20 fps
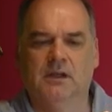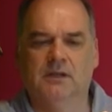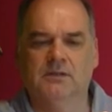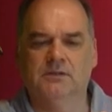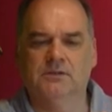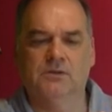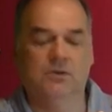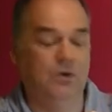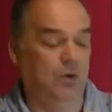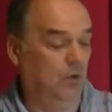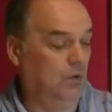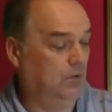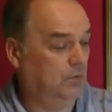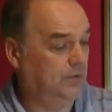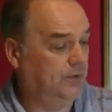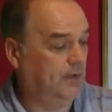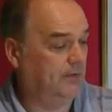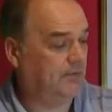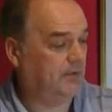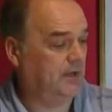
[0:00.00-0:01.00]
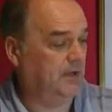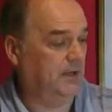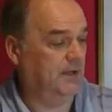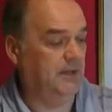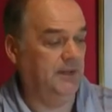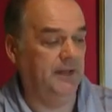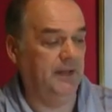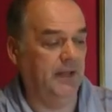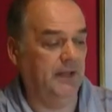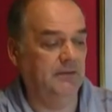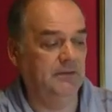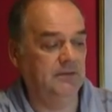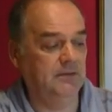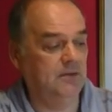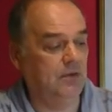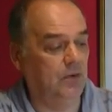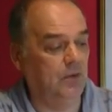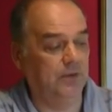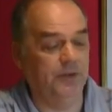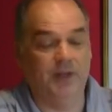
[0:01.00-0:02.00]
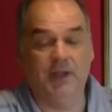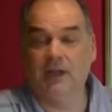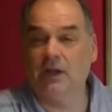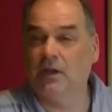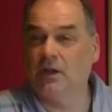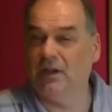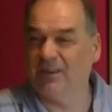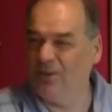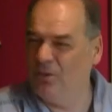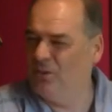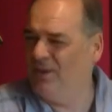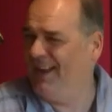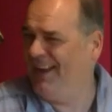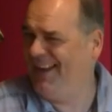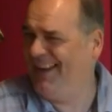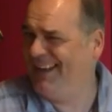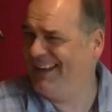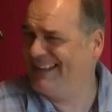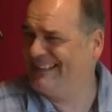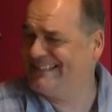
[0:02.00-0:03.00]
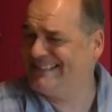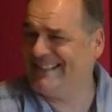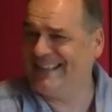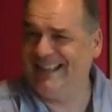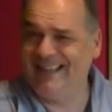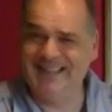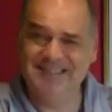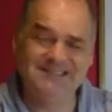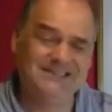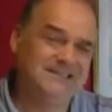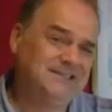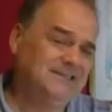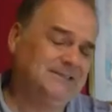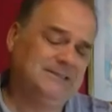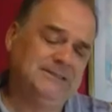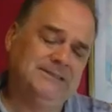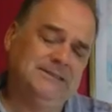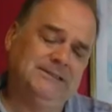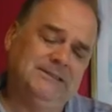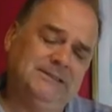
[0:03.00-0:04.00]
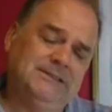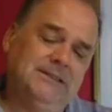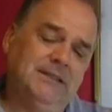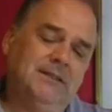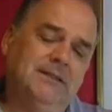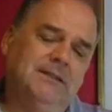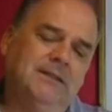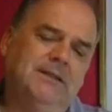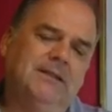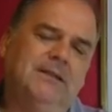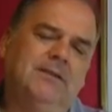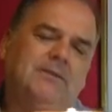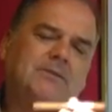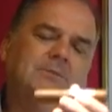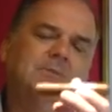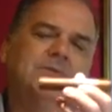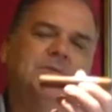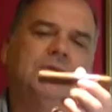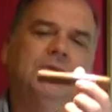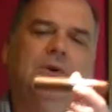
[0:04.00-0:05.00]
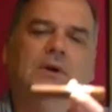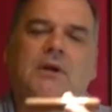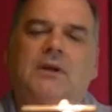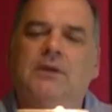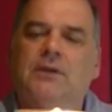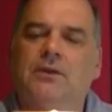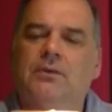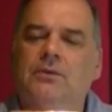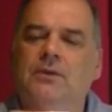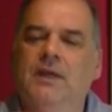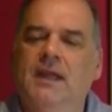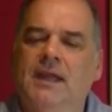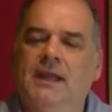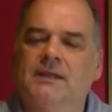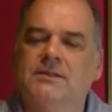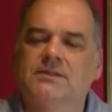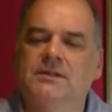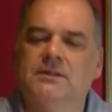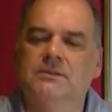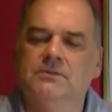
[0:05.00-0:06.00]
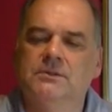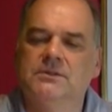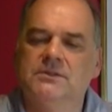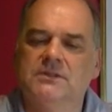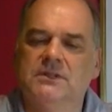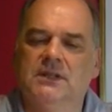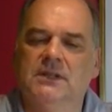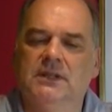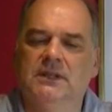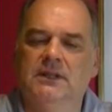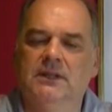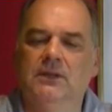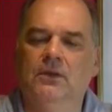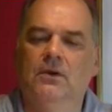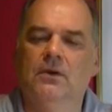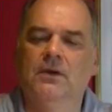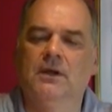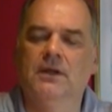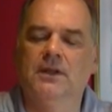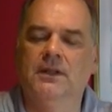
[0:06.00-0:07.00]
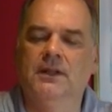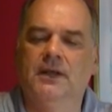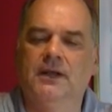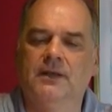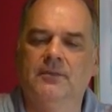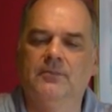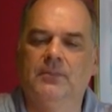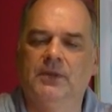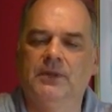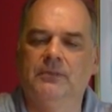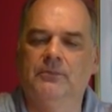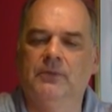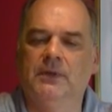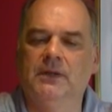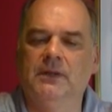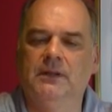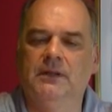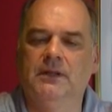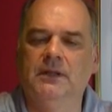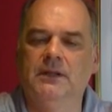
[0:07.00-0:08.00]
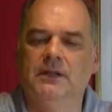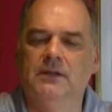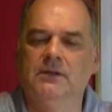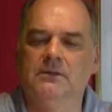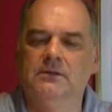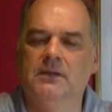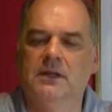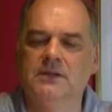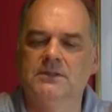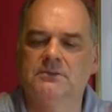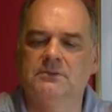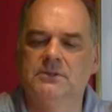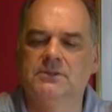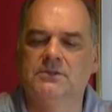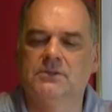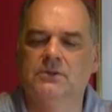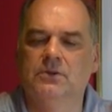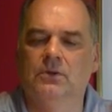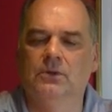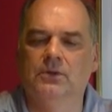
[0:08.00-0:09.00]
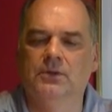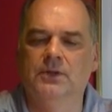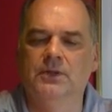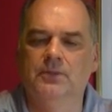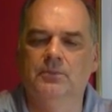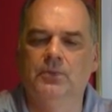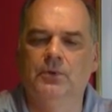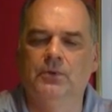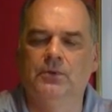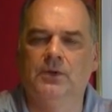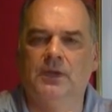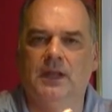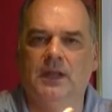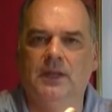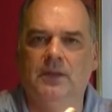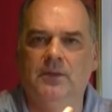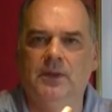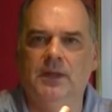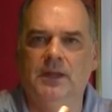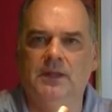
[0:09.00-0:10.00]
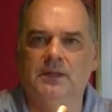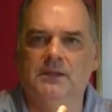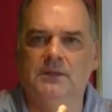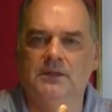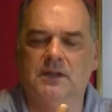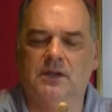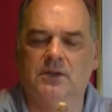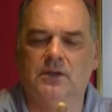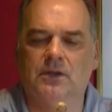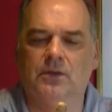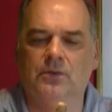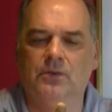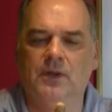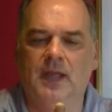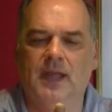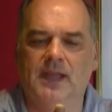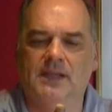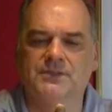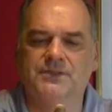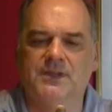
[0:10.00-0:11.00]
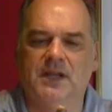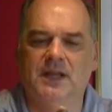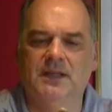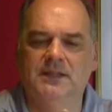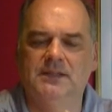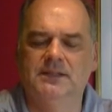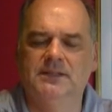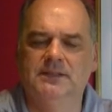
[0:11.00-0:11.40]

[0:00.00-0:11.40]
It's called, I've written it down, called a Corona Extra. I always thought a Corona Extra was slightly longer than that, but well, there you go, that's what it's called in the book anyway, Corona Extra.